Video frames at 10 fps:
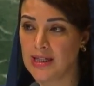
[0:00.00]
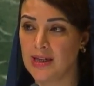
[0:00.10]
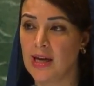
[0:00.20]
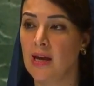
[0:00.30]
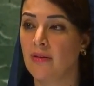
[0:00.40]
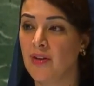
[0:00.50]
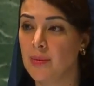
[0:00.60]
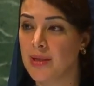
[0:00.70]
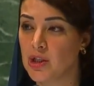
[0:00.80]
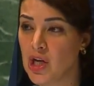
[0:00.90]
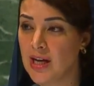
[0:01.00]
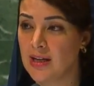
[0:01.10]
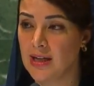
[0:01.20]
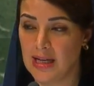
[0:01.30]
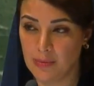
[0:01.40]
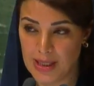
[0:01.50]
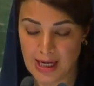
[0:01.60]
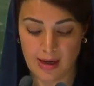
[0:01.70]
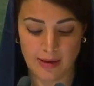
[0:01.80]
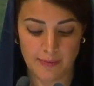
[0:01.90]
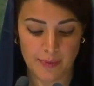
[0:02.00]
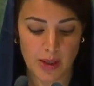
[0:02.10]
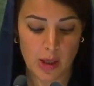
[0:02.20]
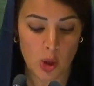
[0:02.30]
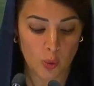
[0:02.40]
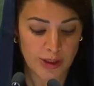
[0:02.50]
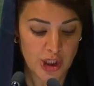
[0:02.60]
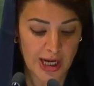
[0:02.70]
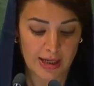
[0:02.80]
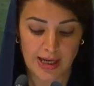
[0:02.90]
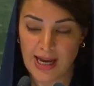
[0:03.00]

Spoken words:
cooperation to address this challenge